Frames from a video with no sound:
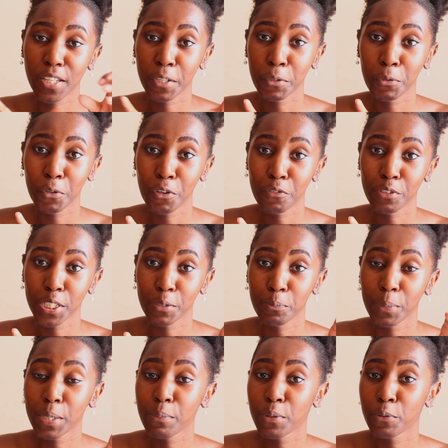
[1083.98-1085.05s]
the new oven,
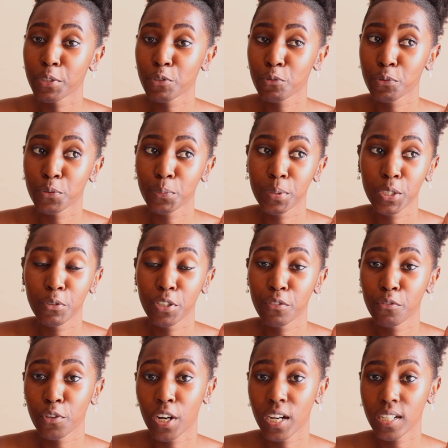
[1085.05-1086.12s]
maybe which will be going
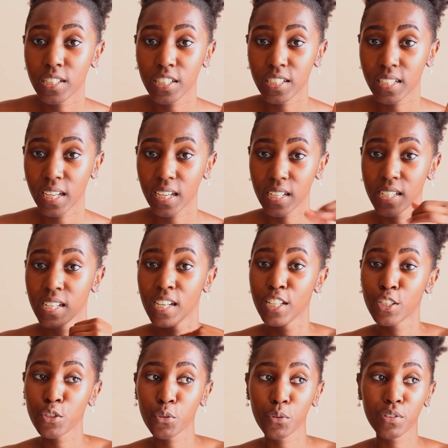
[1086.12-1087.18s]
for 100k.
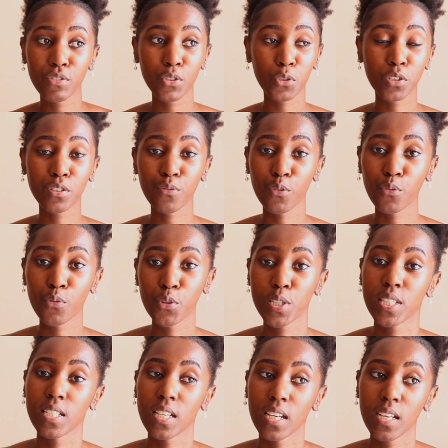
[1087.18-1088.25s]
So we've sold for
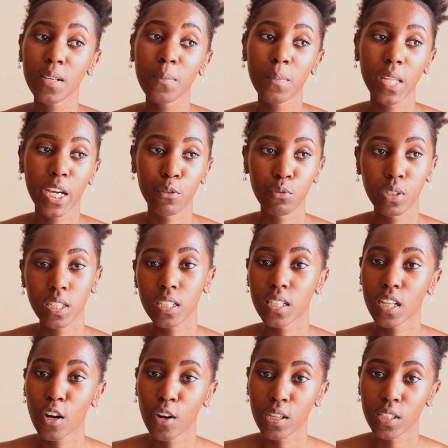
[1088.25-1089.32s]
40k and we need
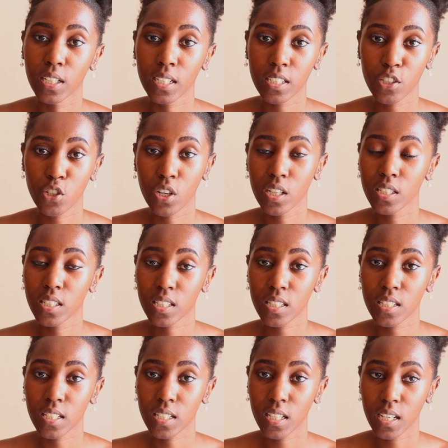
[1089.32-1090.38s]
now an extra
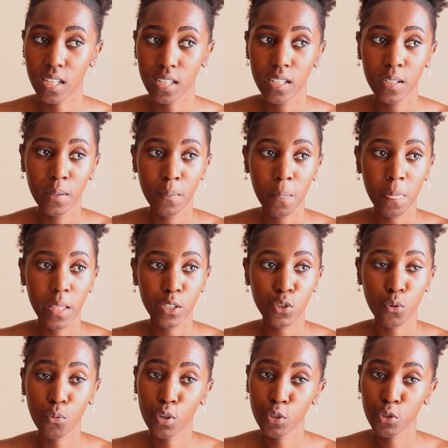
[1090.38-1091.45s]
60k.
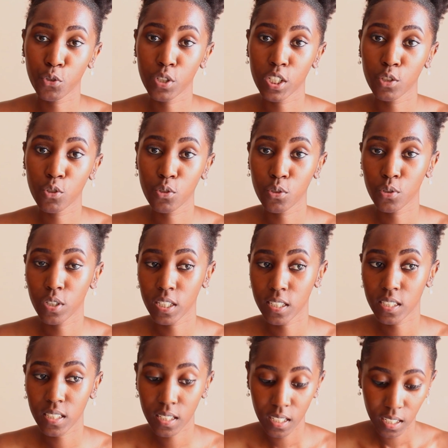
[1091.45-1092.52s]
So what you need to do
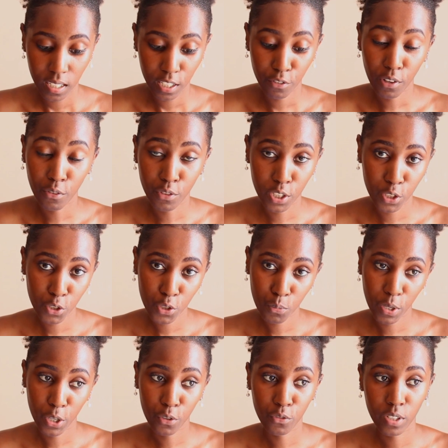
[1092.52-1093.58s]
is, if I've reduced
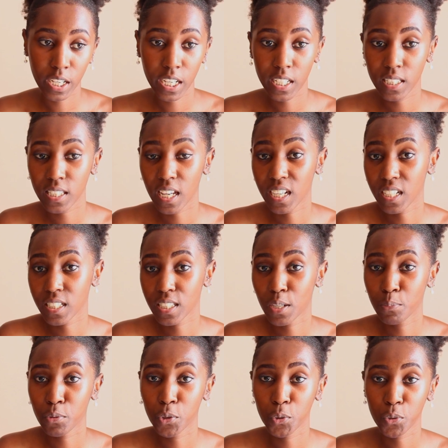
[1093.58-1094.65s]
my overheads, an
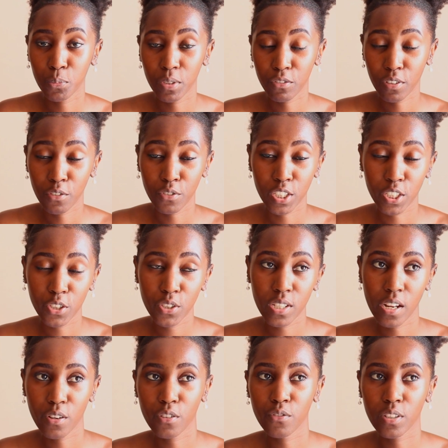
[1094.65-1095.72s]
example would be, if I've reduced
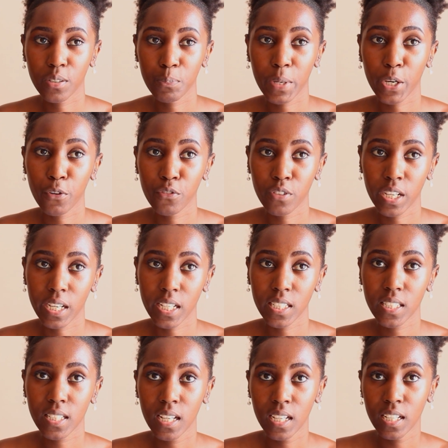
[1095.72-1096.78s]
my
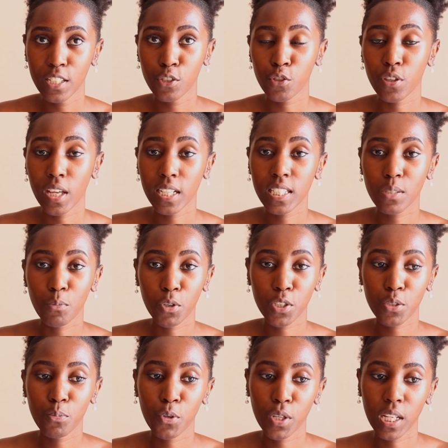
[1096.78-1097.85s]
overheads, so that
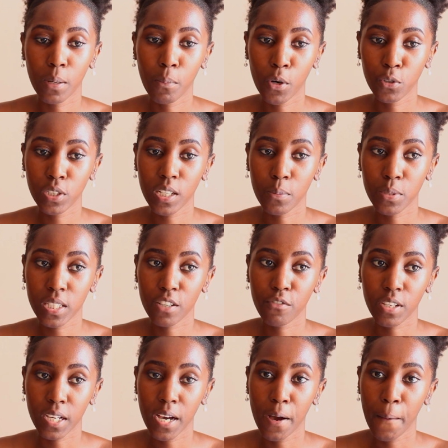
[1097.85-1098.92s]
small amount I'm
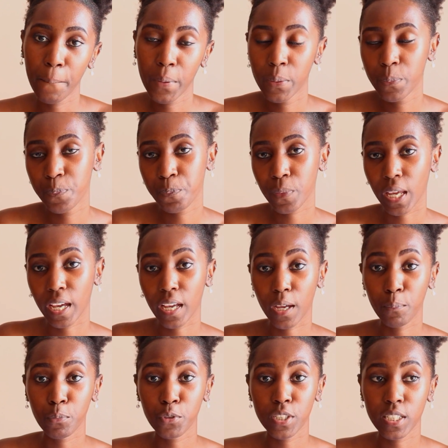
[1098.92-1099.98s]
saving up, you
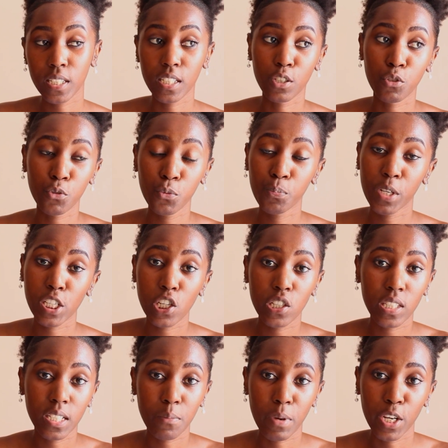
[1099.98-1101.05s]
can put it into
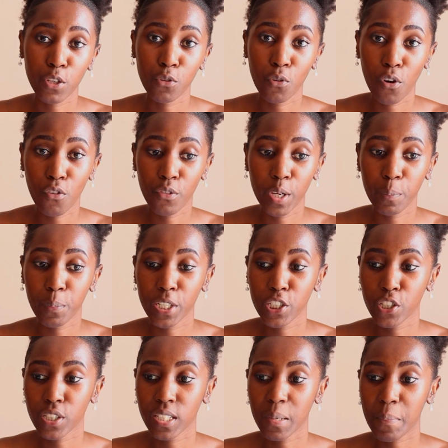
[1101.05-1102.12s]
purchasing my new oven,
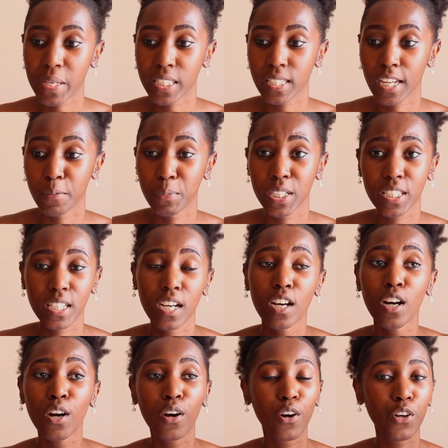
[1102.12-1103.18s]
purchasing my stand mixer,
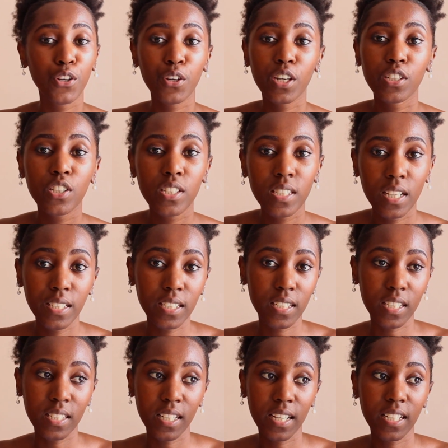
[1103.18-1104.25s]
or you can just set it
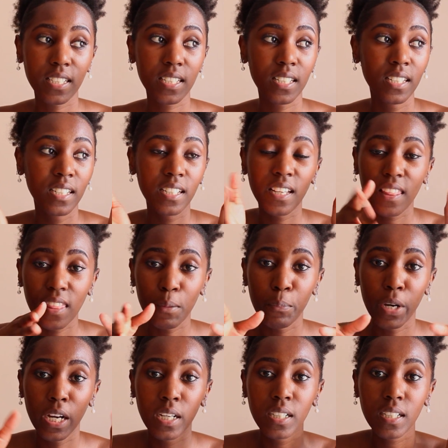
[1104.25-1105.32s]
aside in the
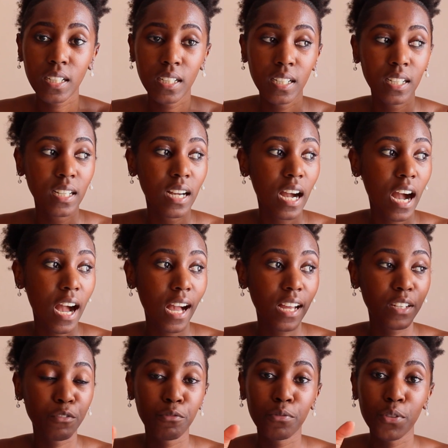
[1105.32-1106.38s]
bank
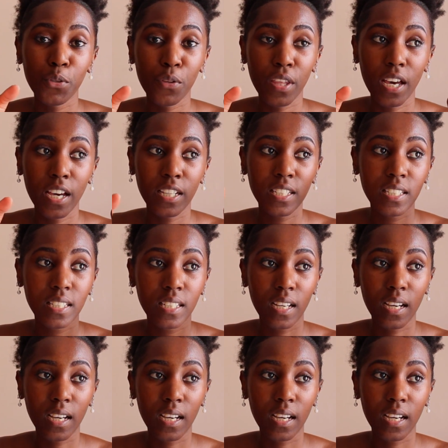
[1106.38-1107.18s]
so that